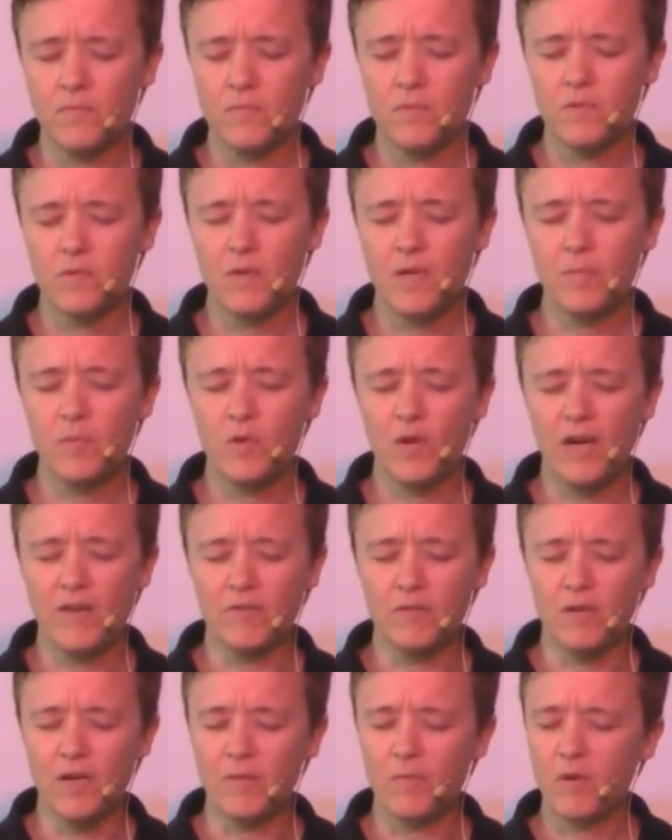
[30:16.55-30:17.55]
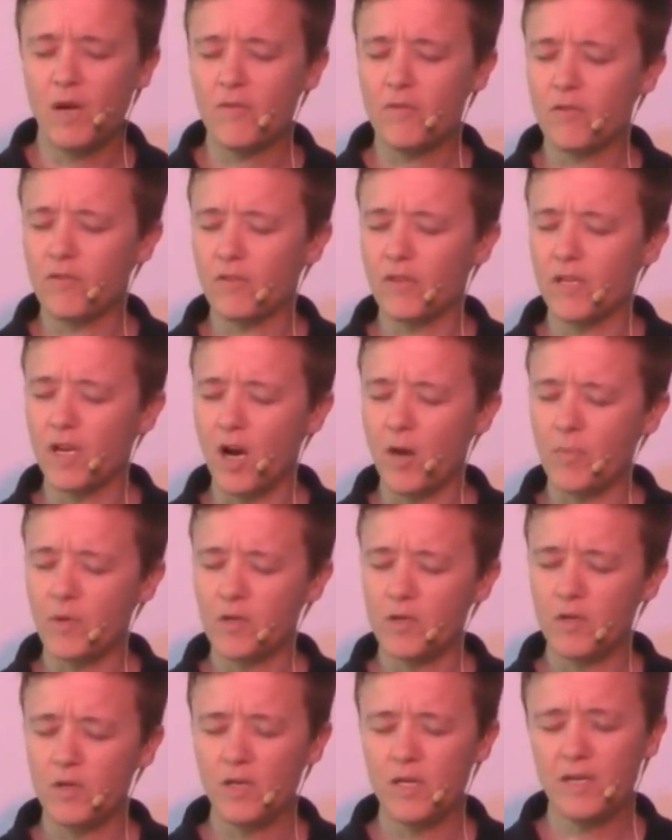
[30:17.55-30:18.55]
So I'm grateful. I'm grateful for the
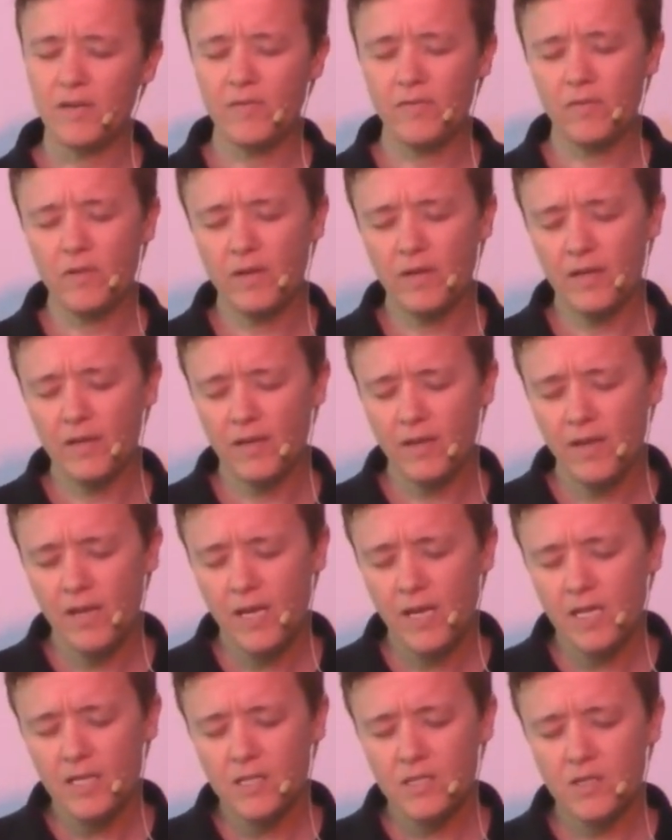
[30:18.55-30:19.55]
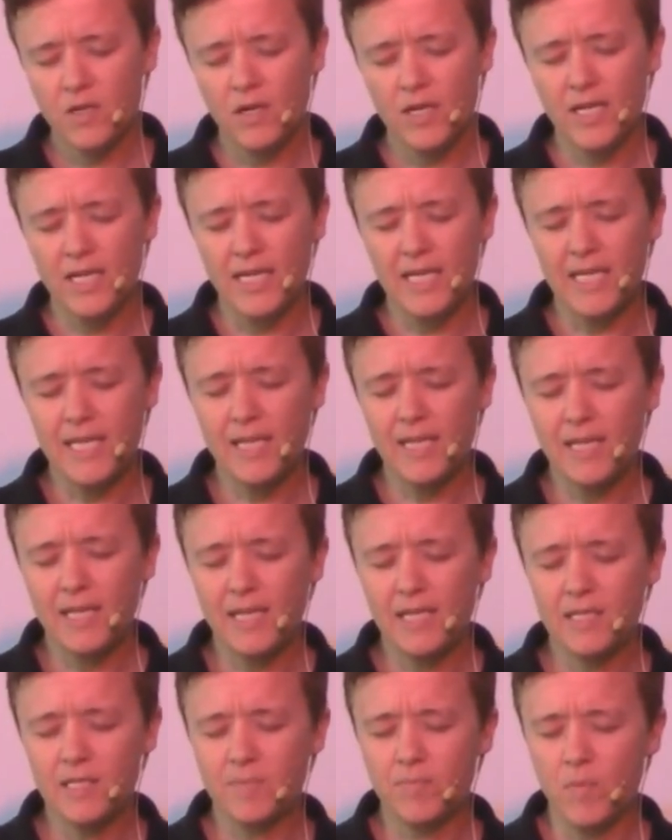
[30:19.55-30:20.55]
opportunity starting in
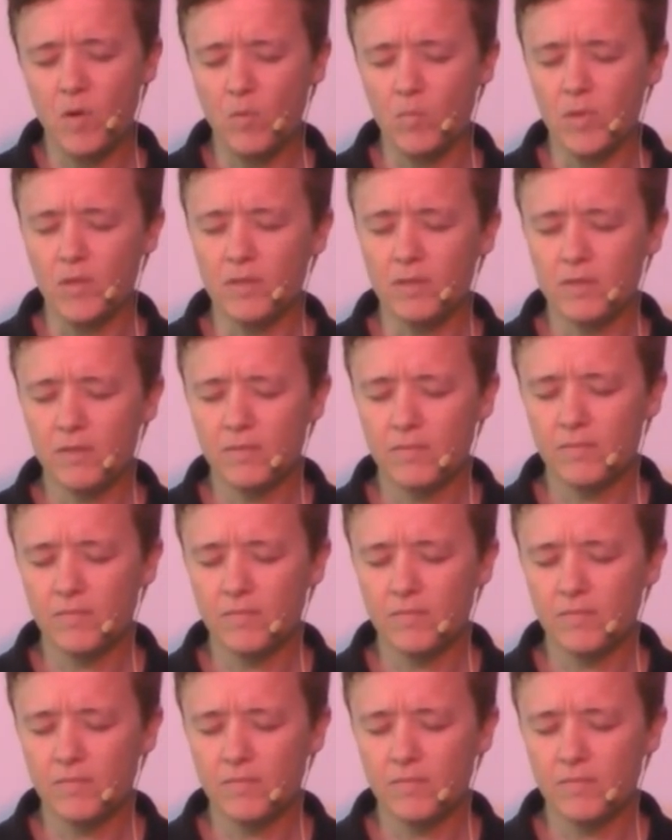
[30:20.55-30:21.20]
this moment